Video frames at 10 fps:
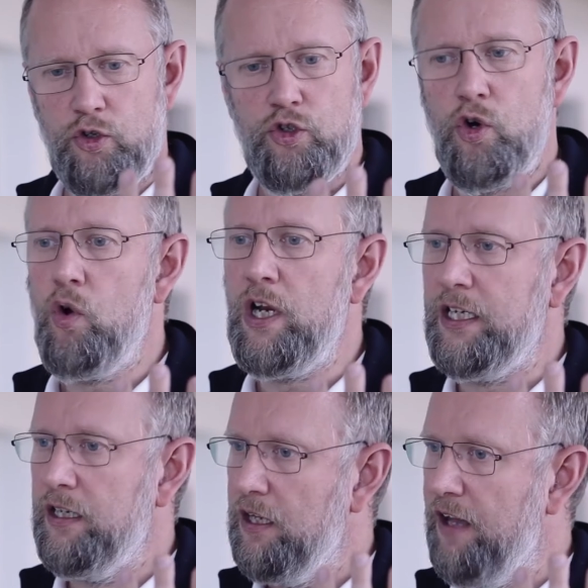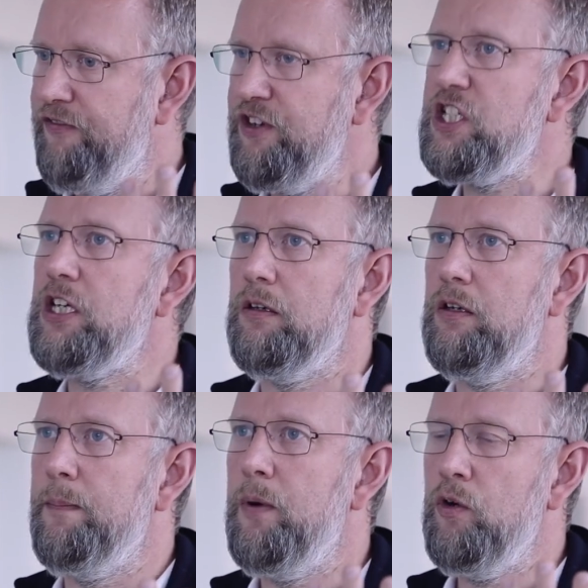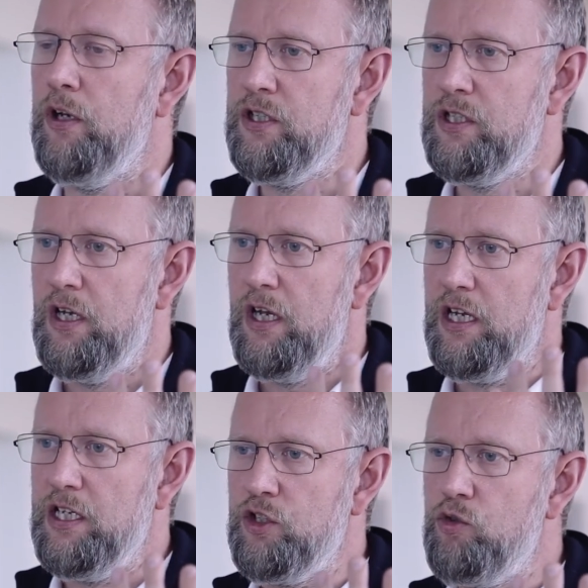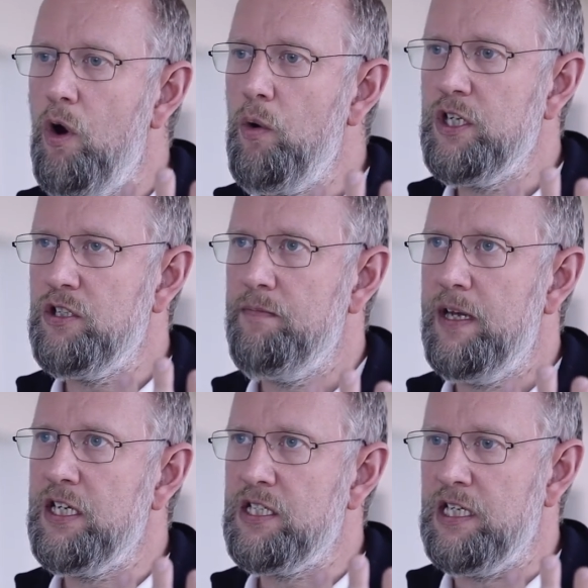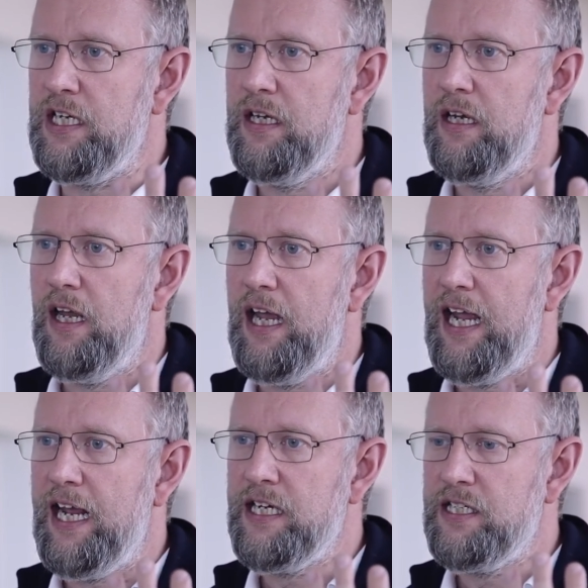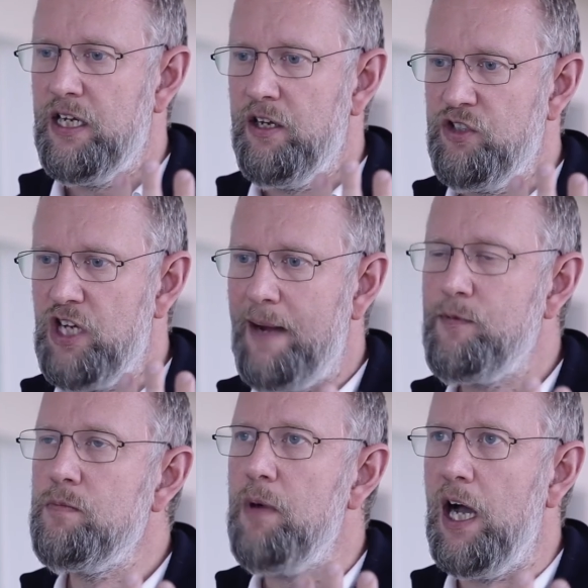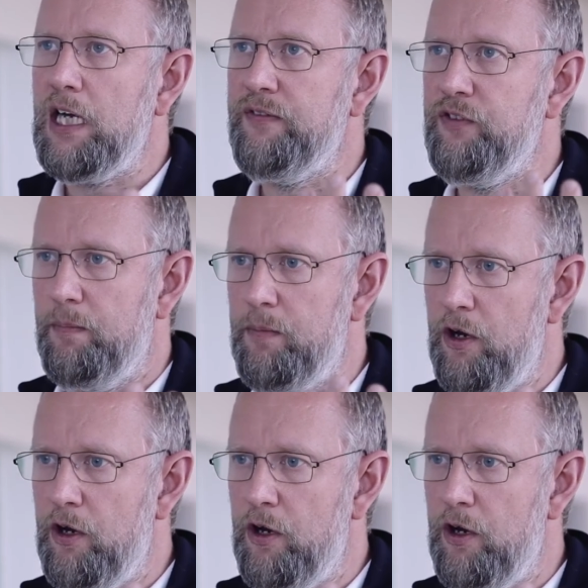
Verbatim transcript: controlling a physical component is growing tremendously, and time to market for the